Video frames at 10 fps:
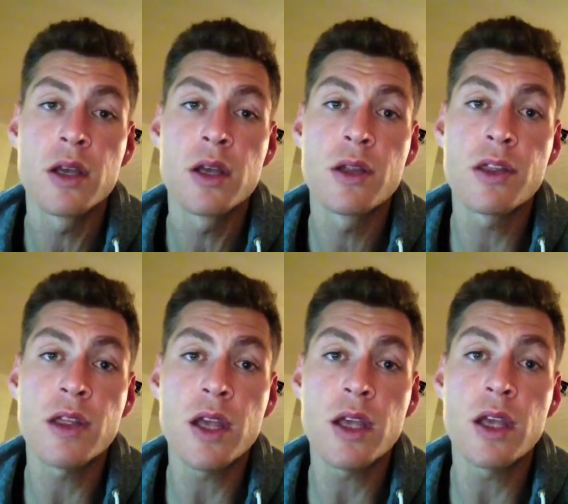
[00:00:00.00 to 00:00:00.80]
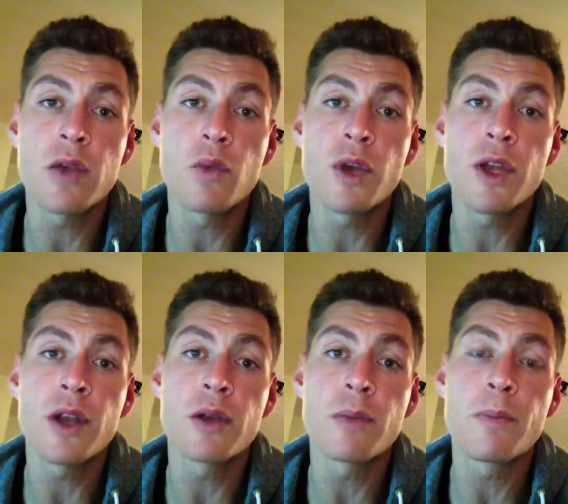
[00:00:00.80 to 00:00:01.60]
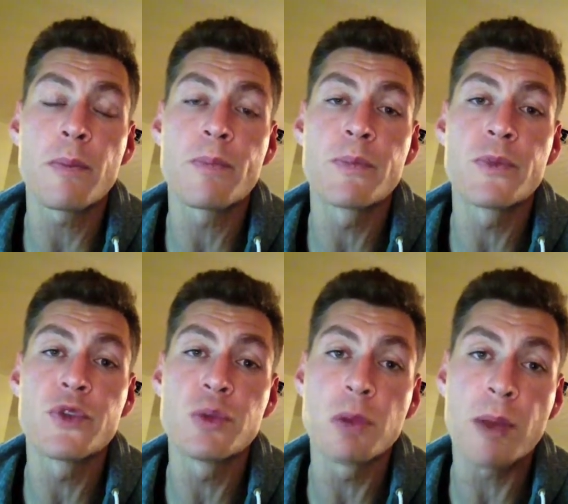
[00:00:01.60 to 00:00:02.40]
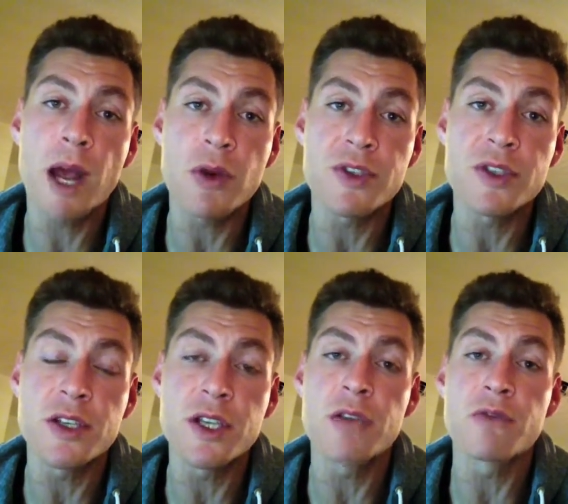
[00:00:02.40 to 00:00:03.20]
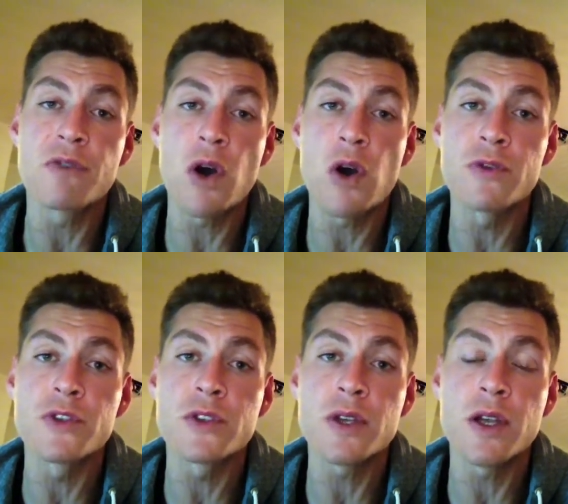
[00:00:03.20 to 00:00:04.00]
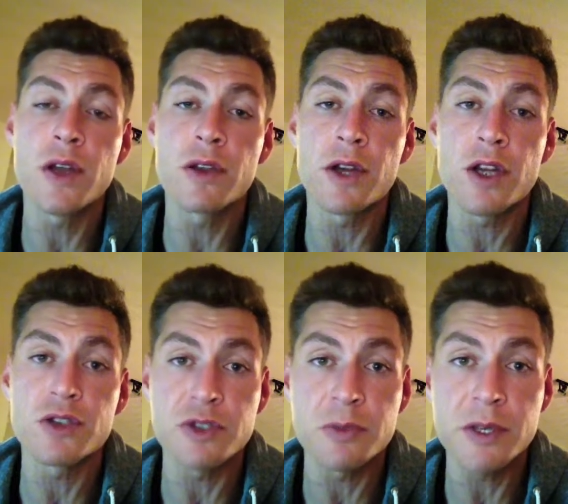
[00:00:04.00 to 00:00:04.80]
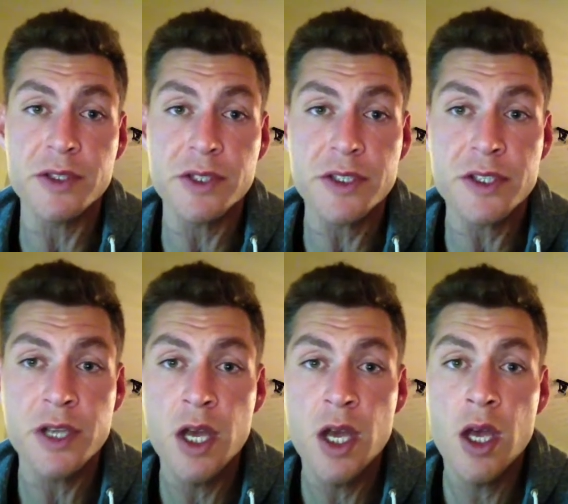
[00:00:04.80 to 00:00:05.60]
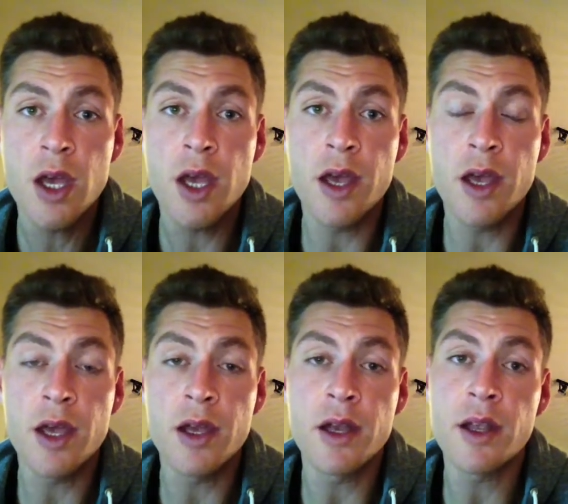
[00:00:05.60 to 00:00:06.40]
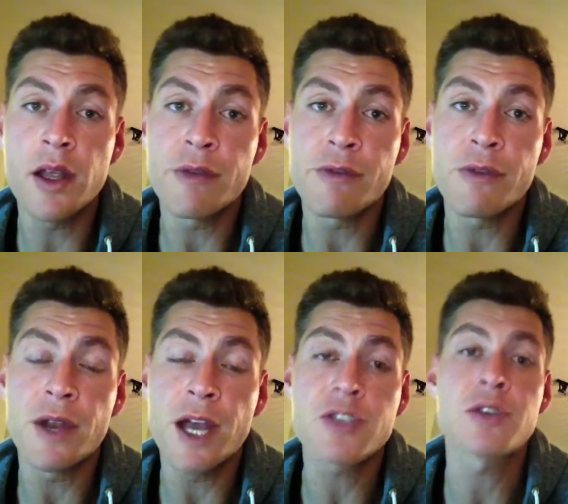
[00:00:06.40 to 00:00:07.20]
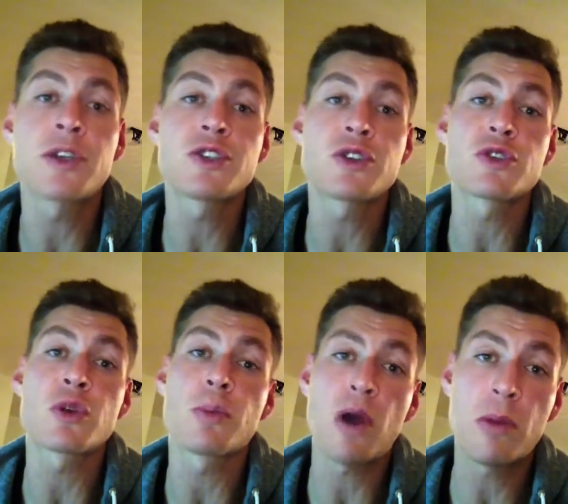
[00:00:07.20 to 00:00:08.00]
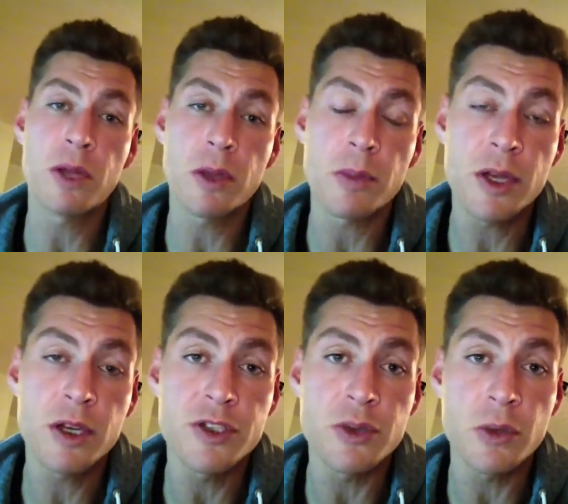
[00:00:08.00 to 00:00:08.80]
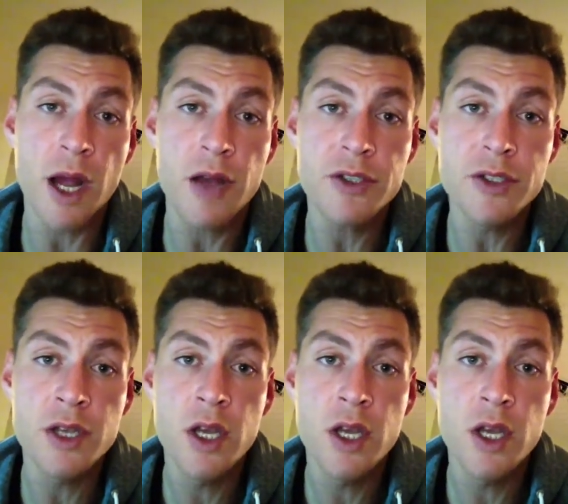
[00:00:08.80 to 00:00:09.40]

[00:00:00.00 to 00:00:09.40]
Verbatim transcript: thing when superpowers need to get involved in other countries' business. And if the national interest or public opinion is aroused,